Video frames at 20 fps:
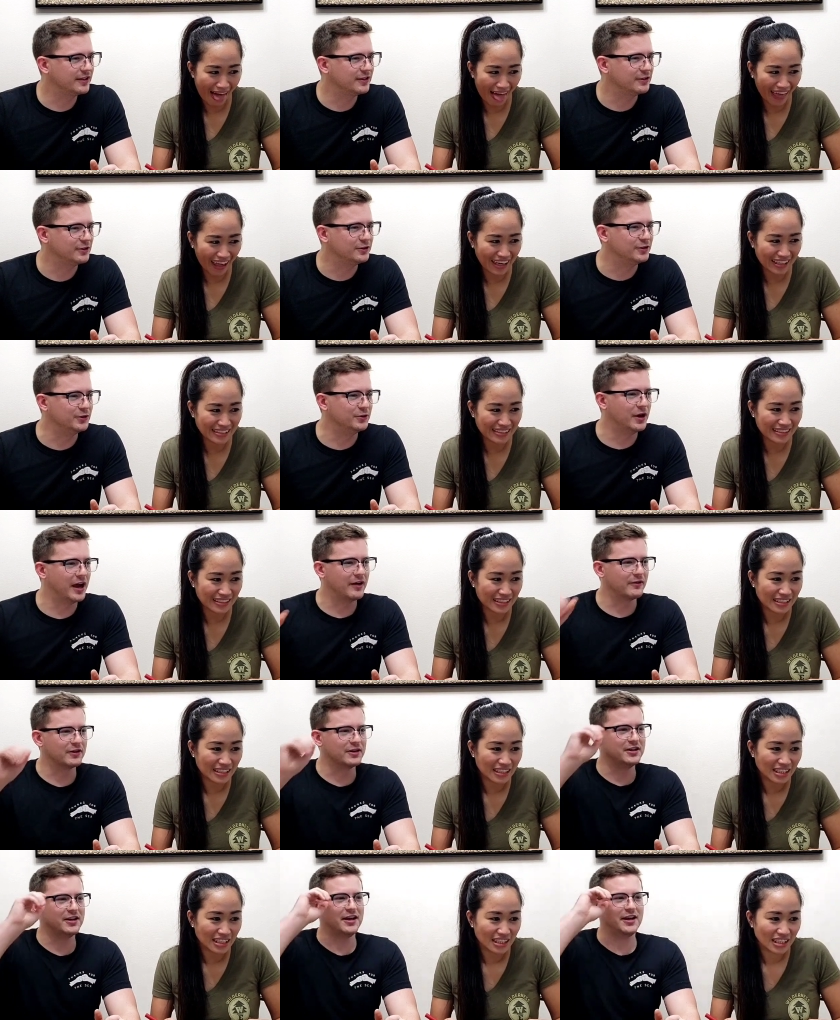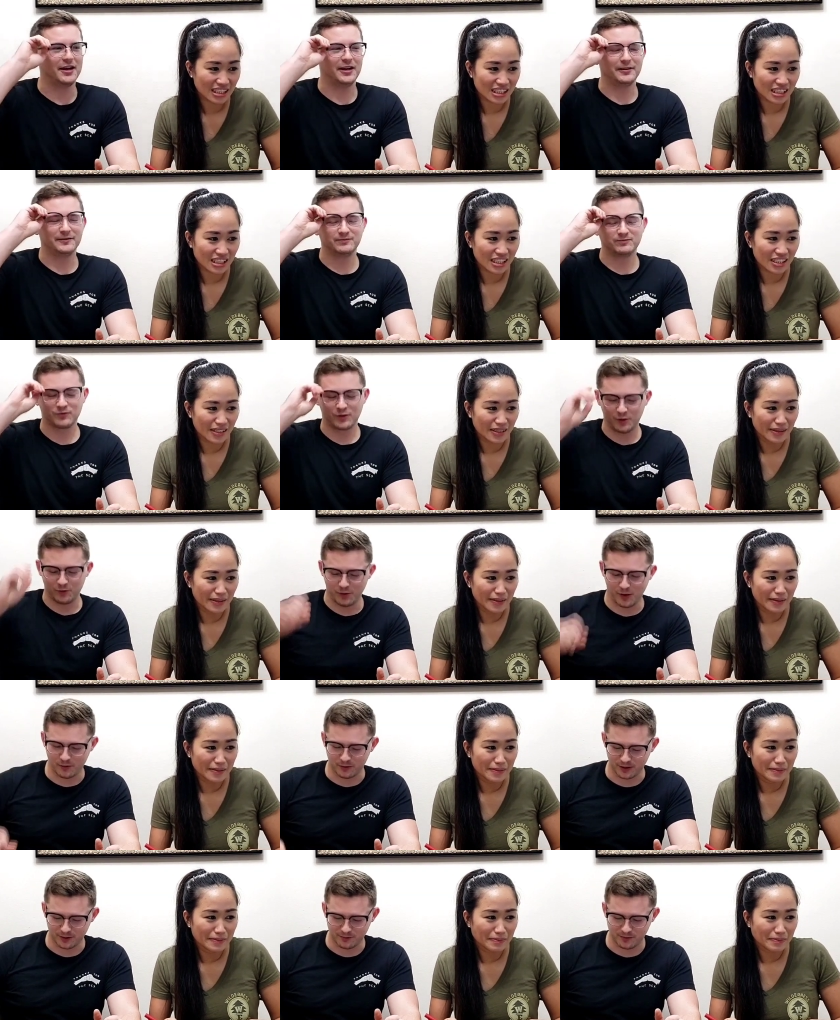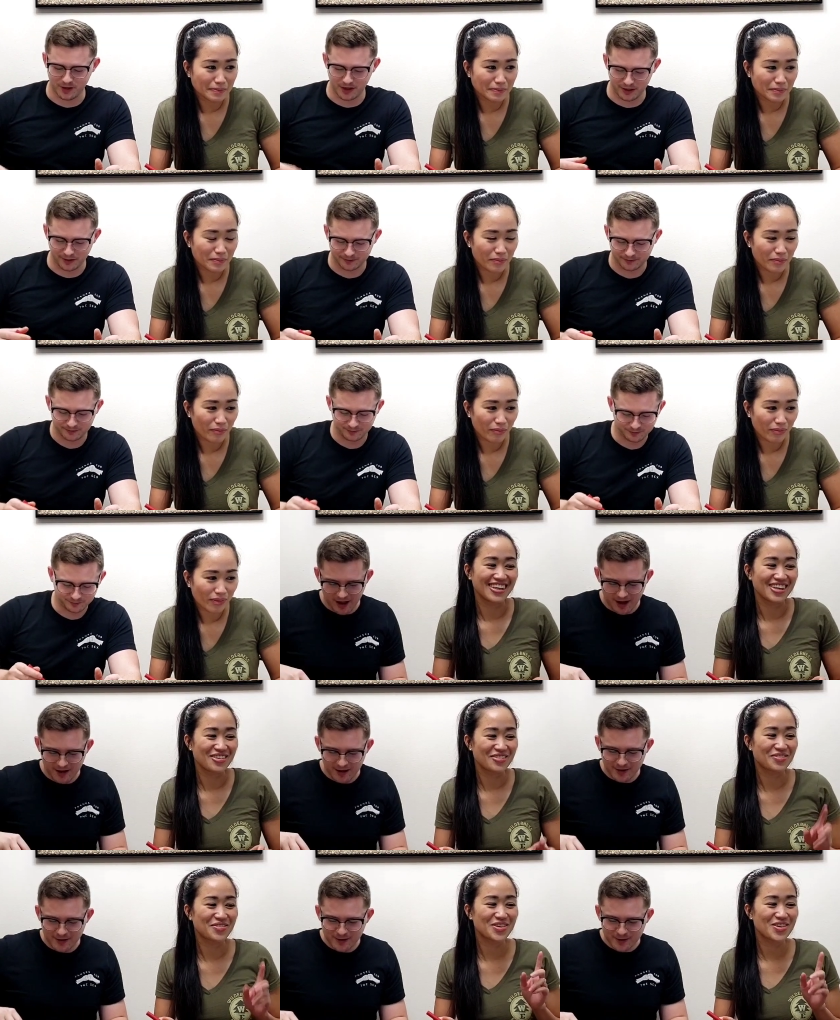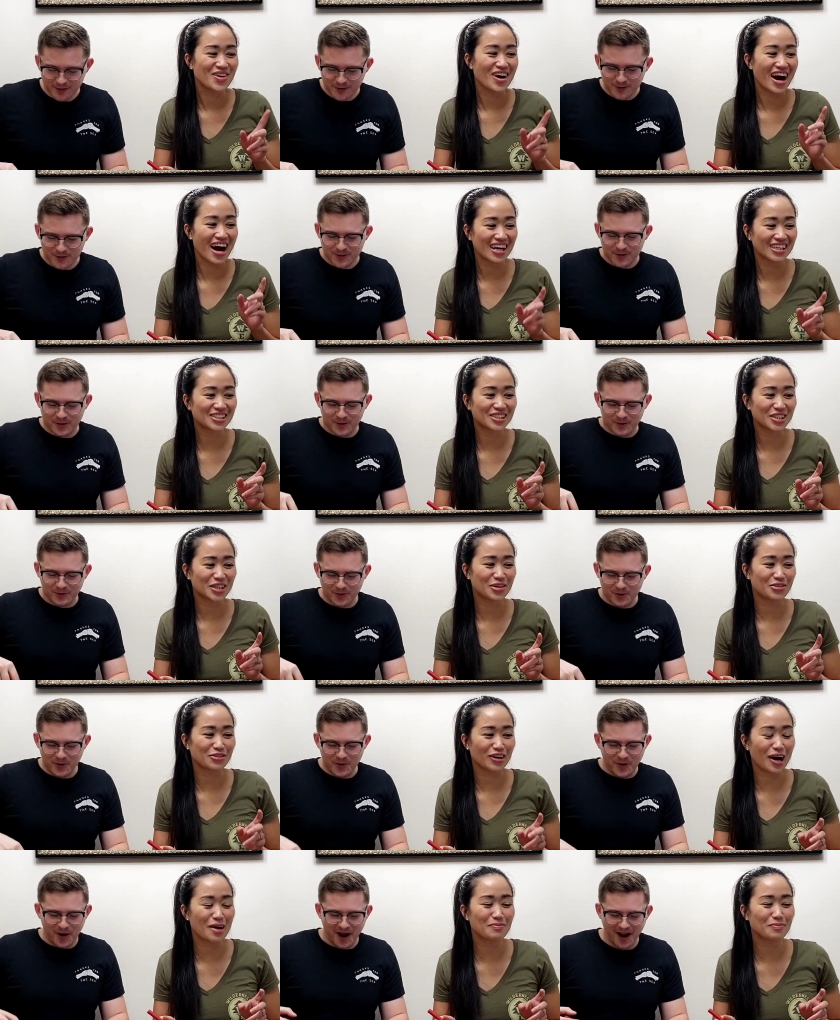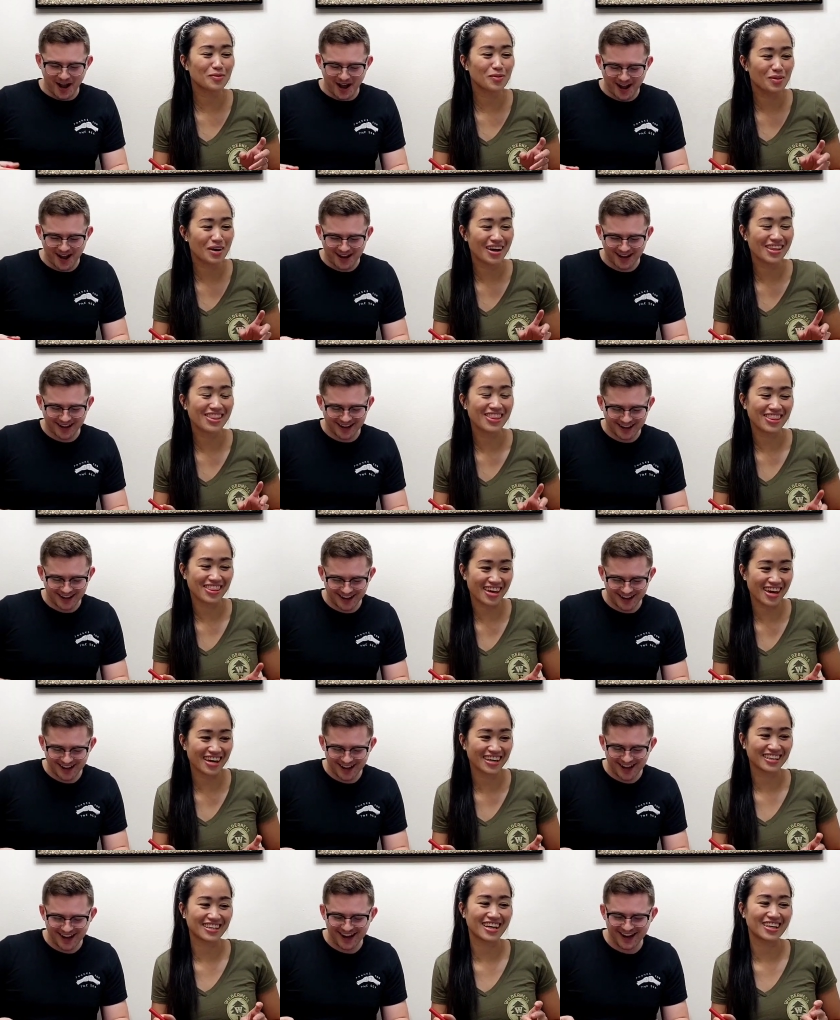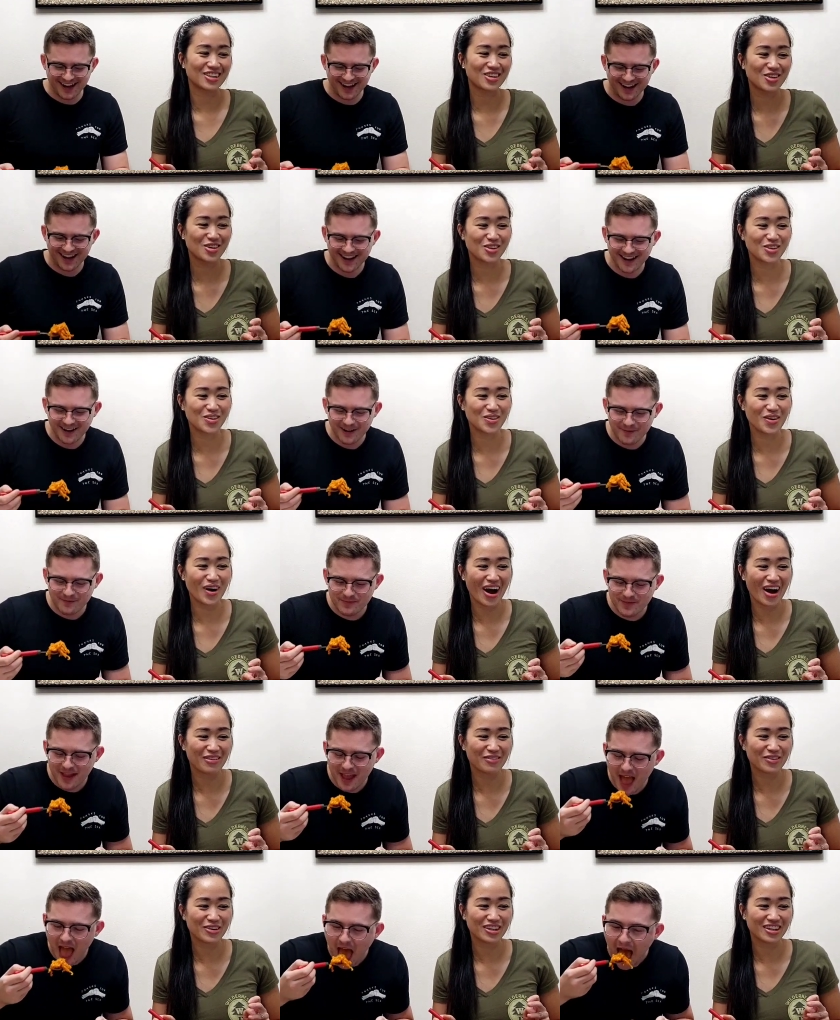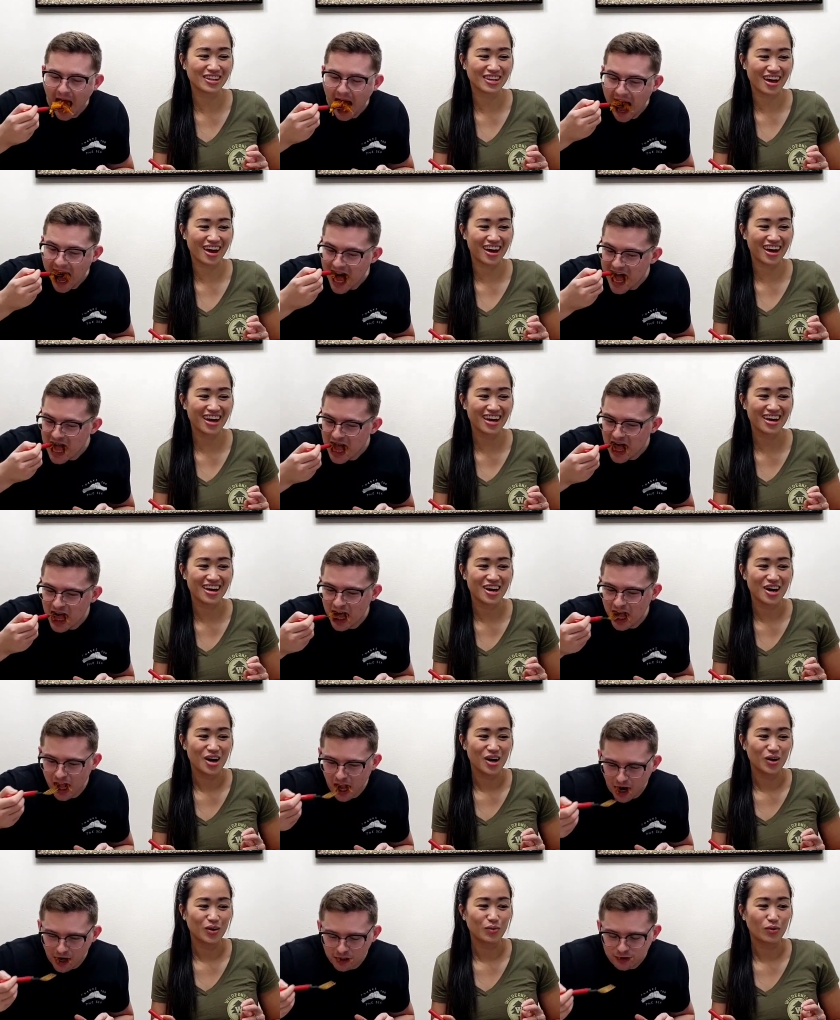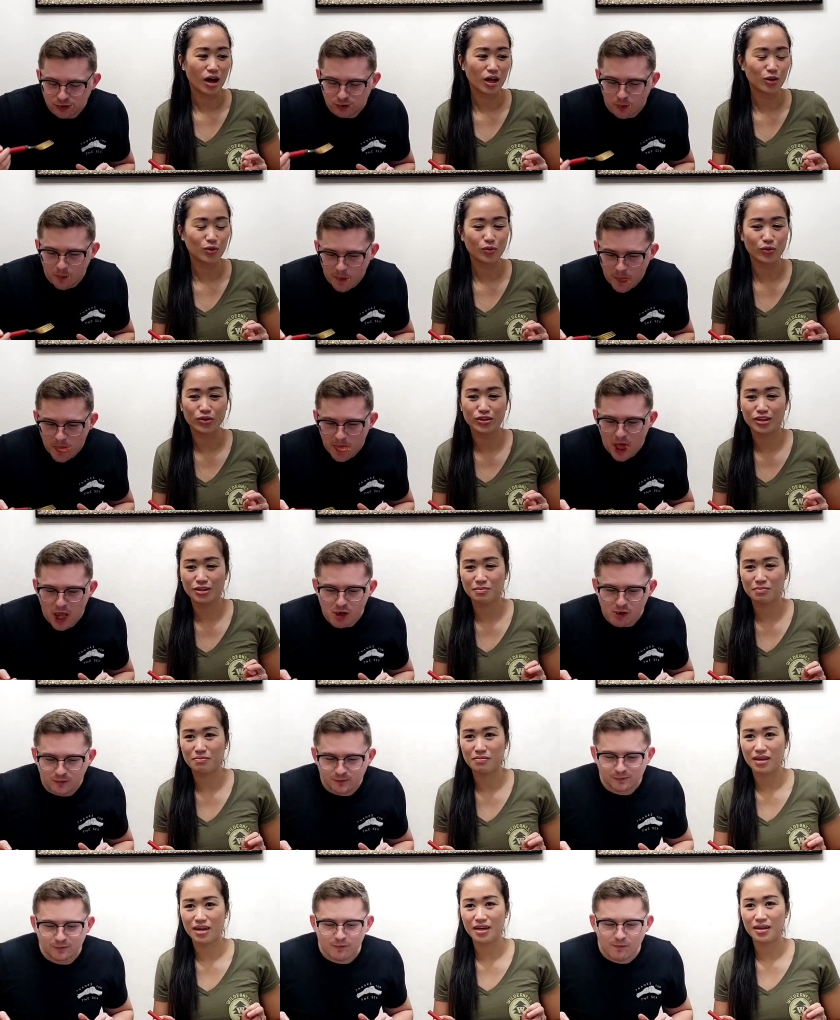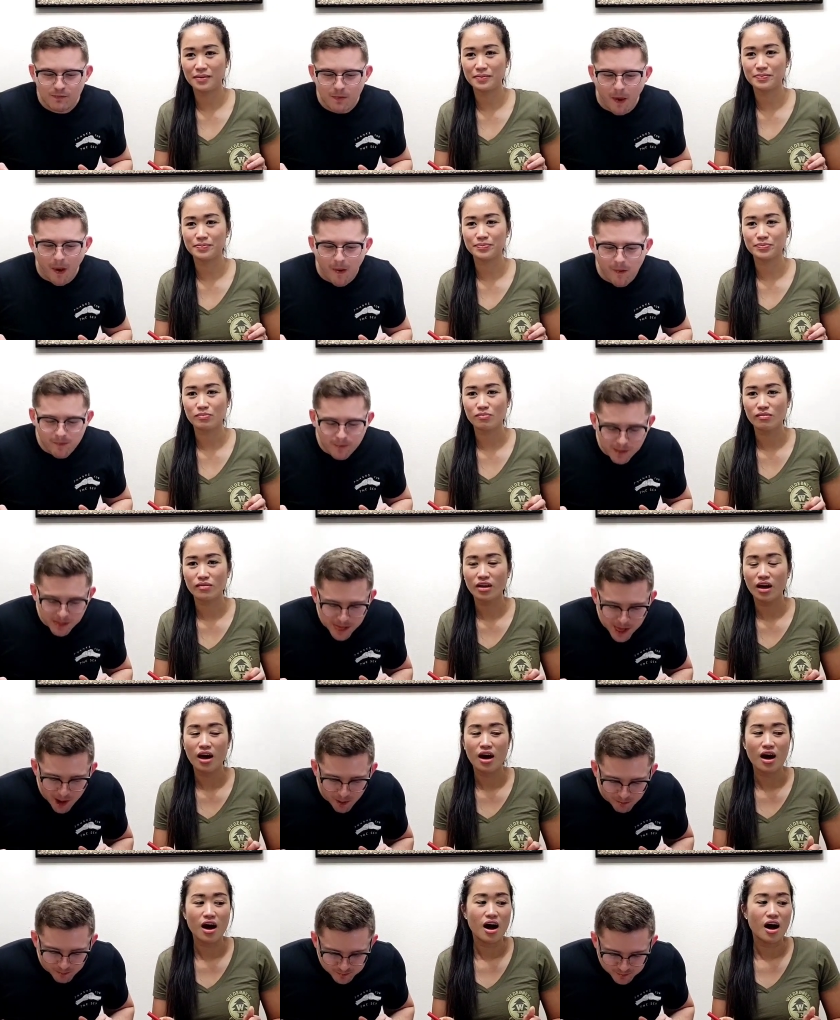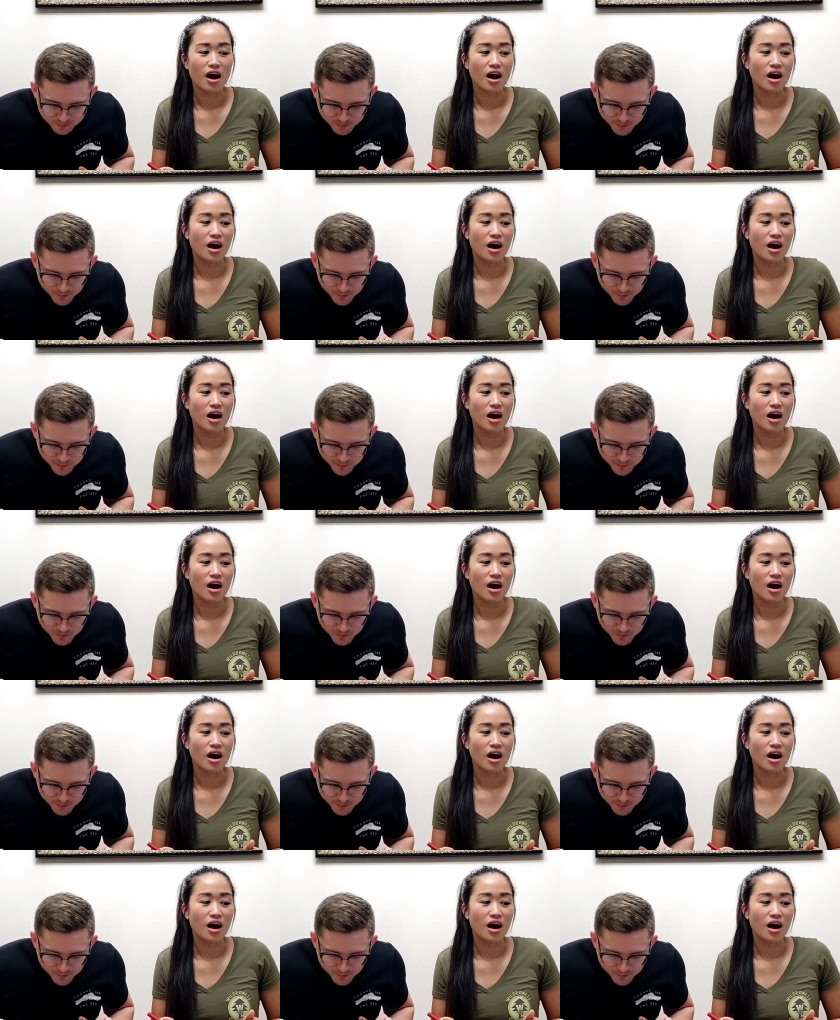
Speaker 1: that you do every day, what would it be?
Speaker 2: If you had to give up one thing that you do every day,
Speaker 1: what would it be? Nope.